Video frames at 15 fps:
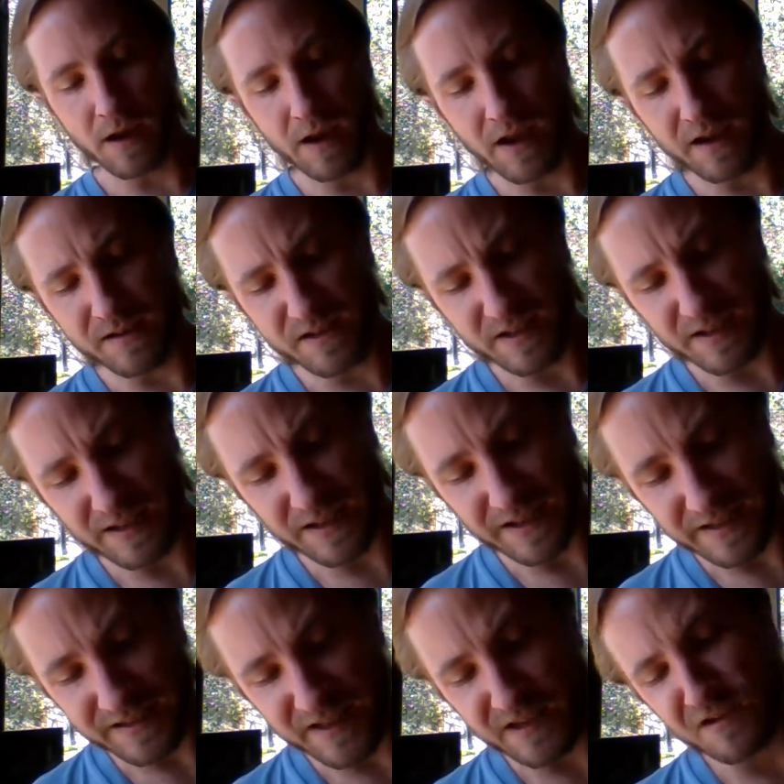And
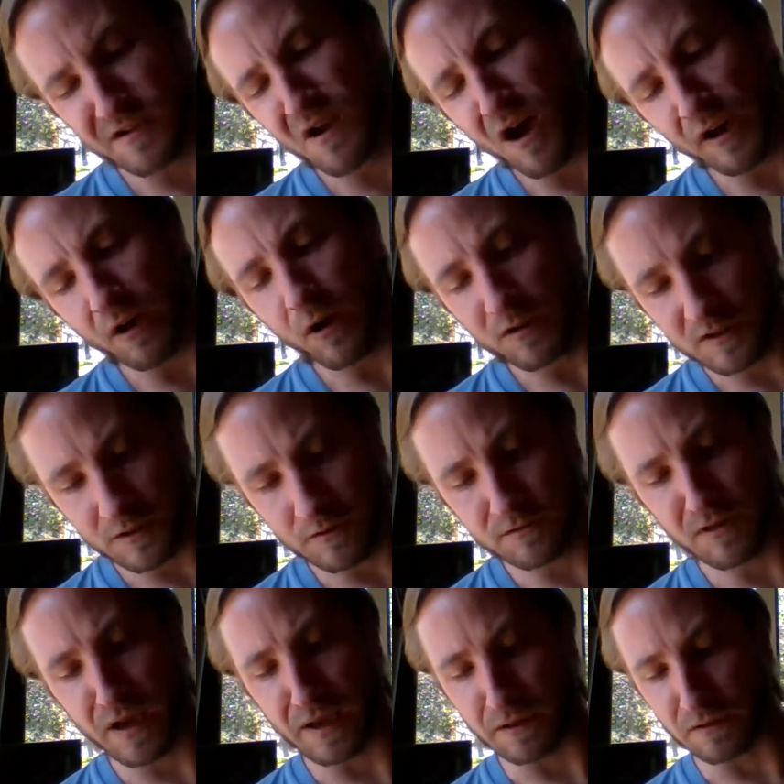is it not also
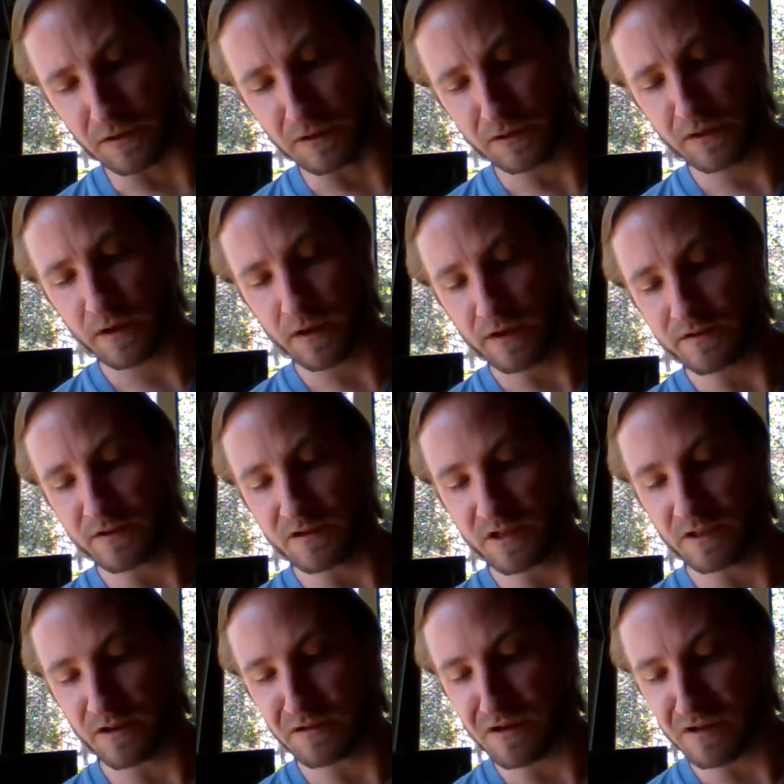likely, and
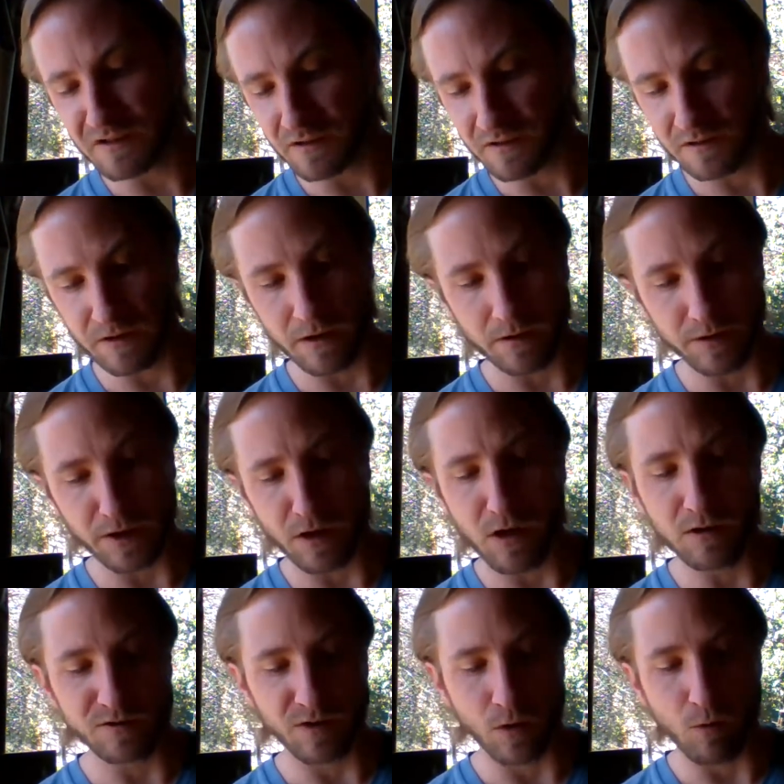indeed a necessary
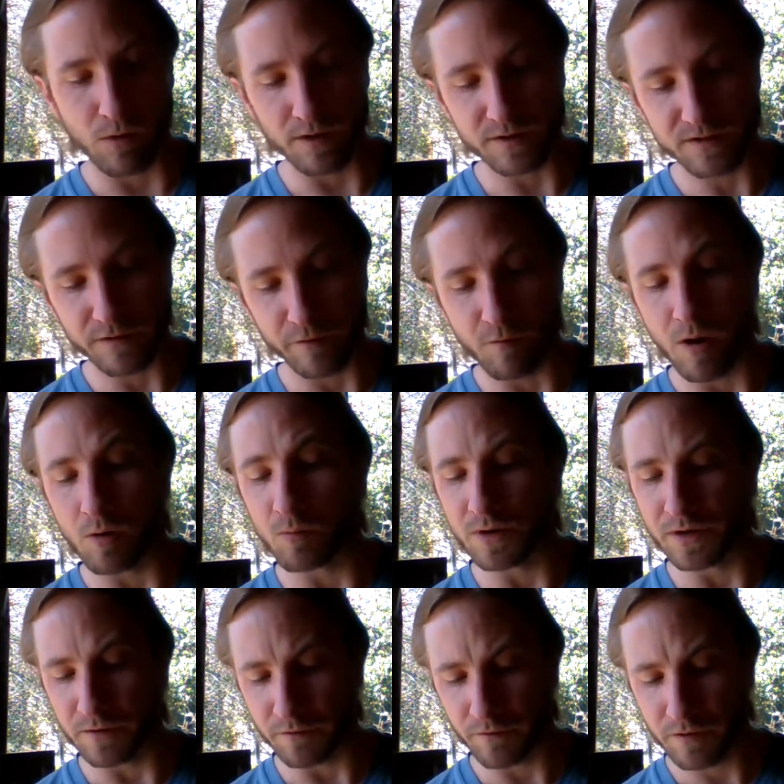consequence of what
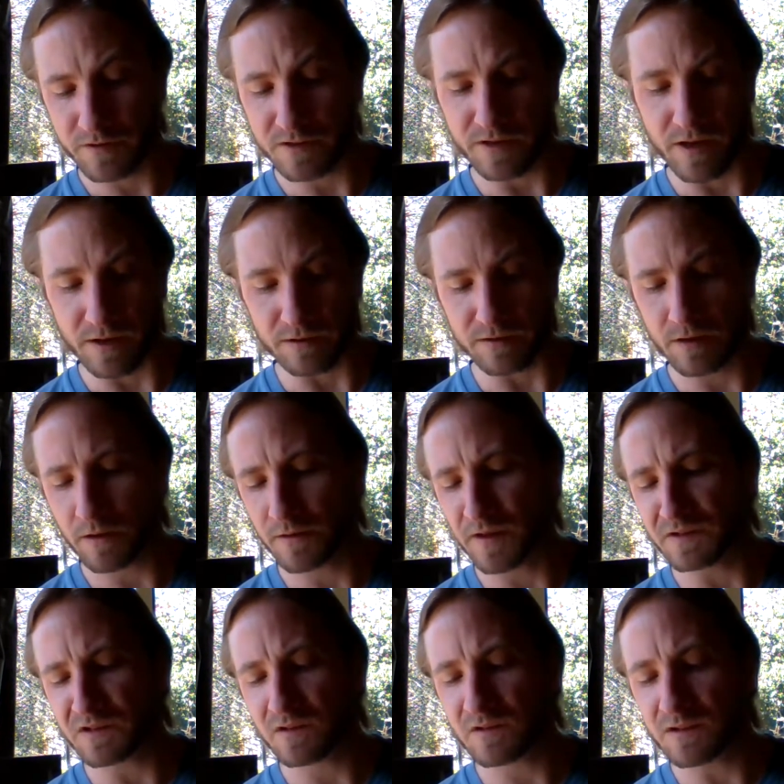we have said,
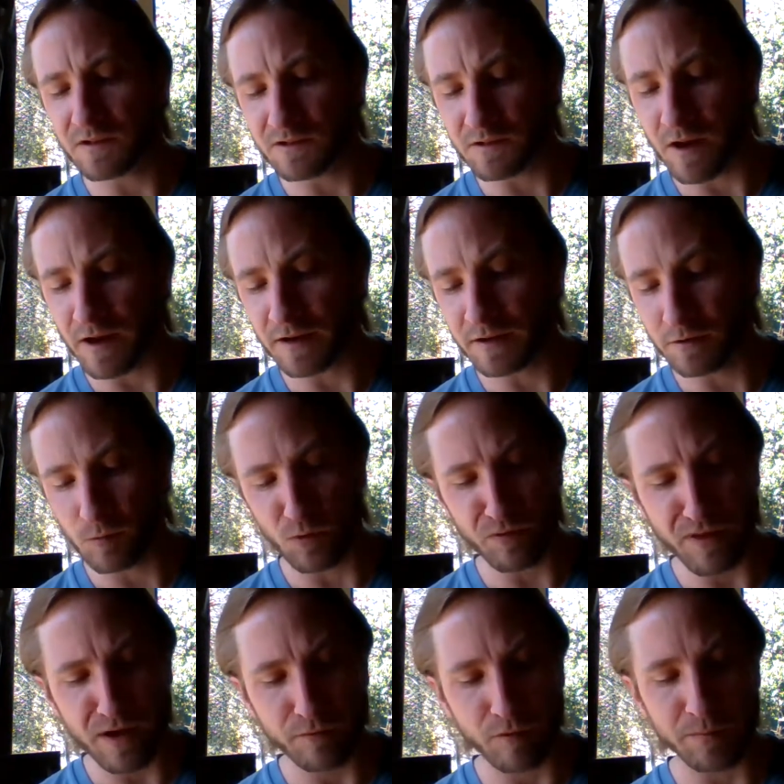that society will
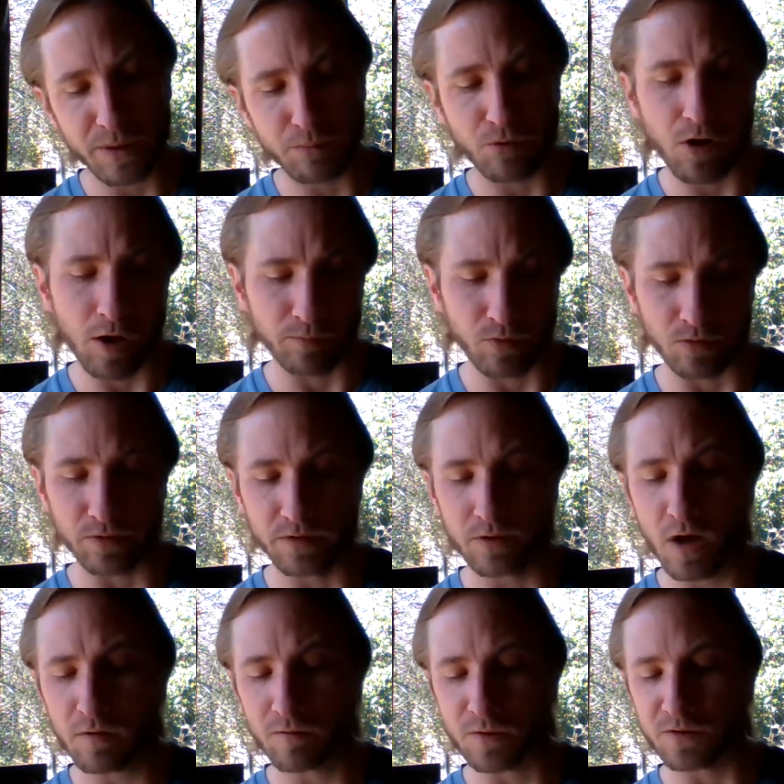never be properly
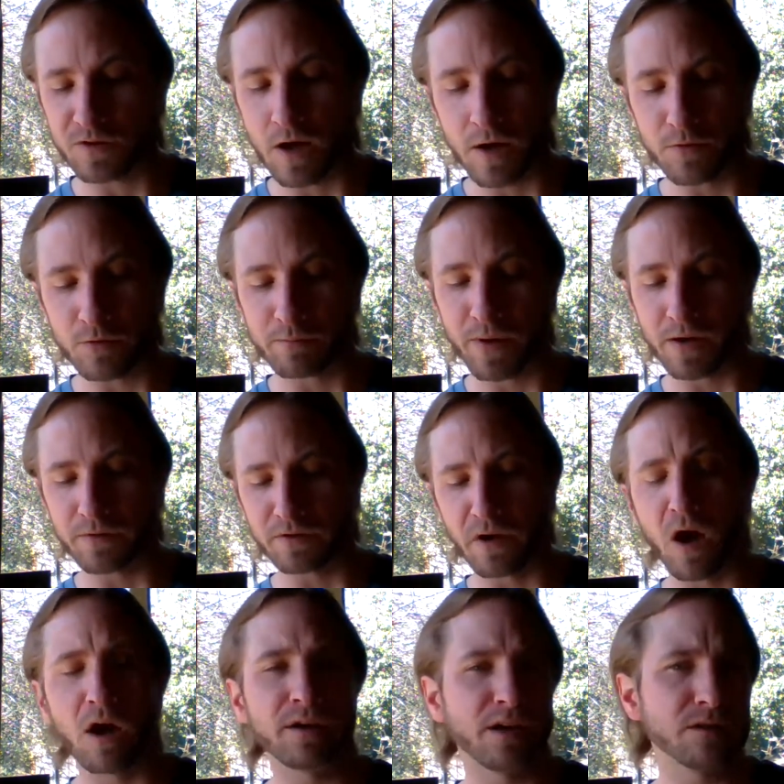governed either by the
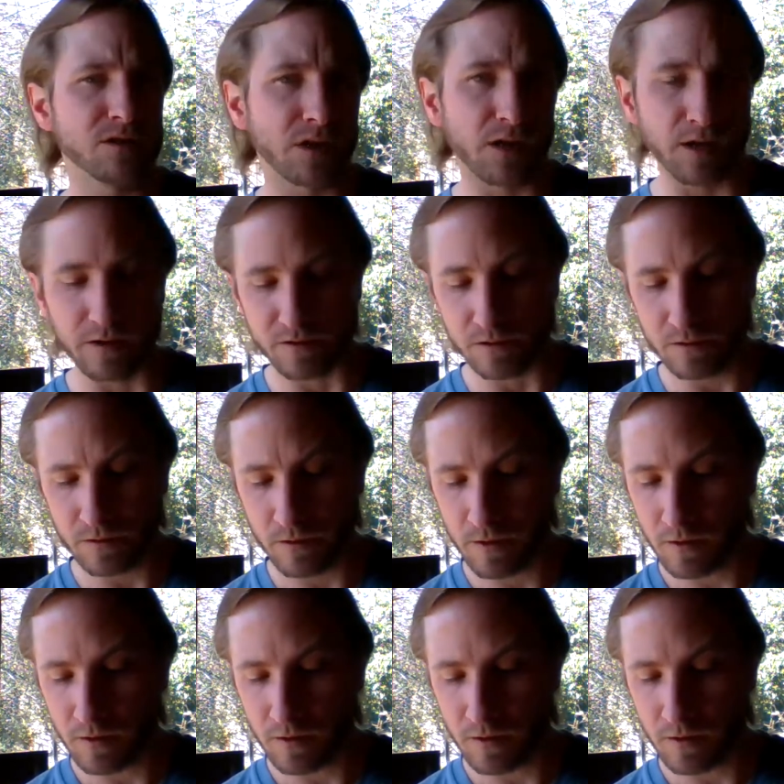uneducated,